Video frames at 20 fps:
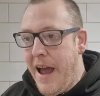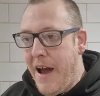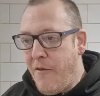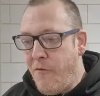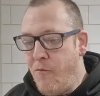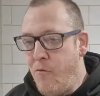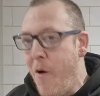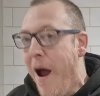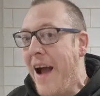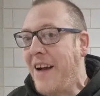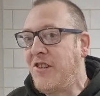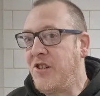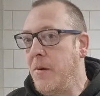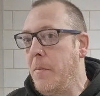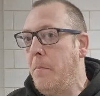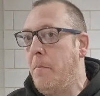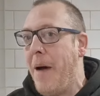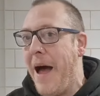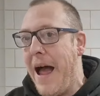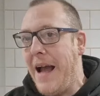
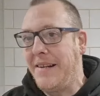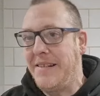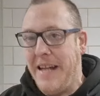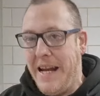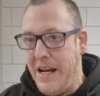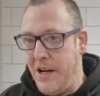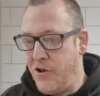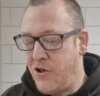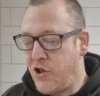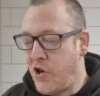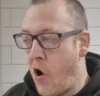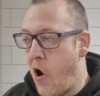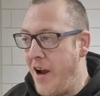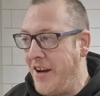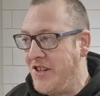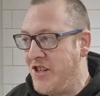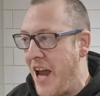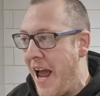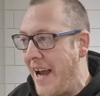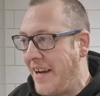ration-packed in a
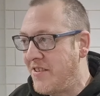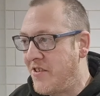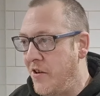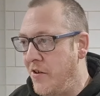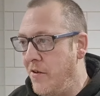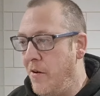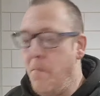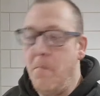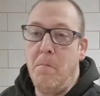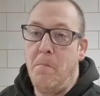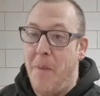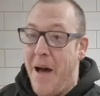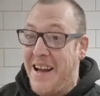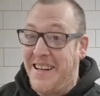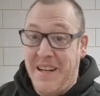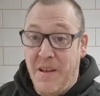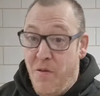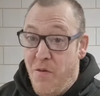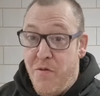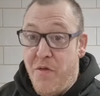Scottish accent, but I
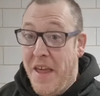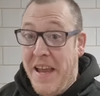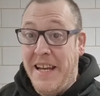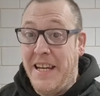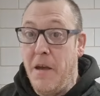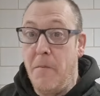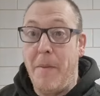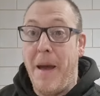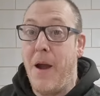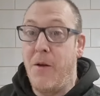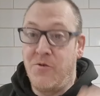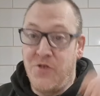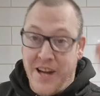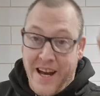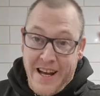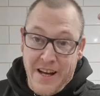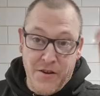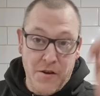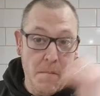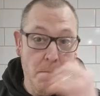didn't think about it,
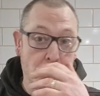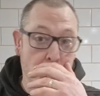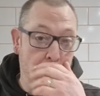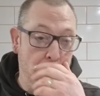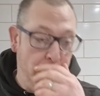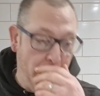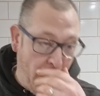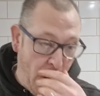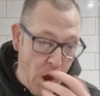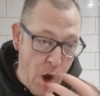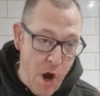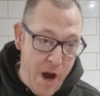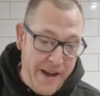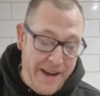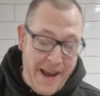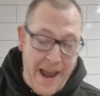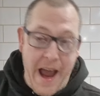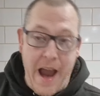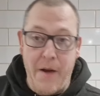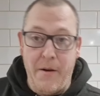and it just blurred
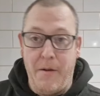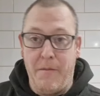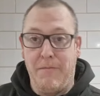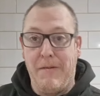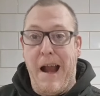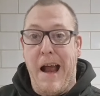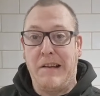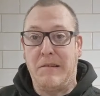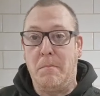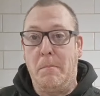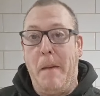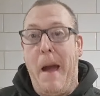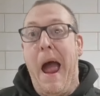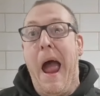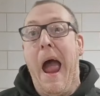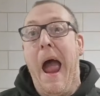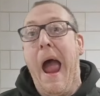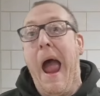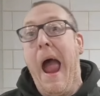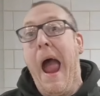it out,
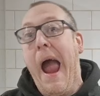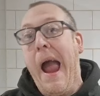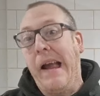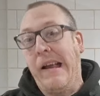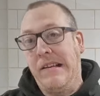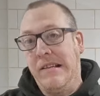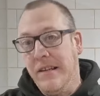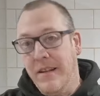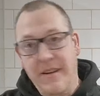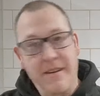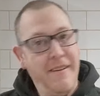ration-packed.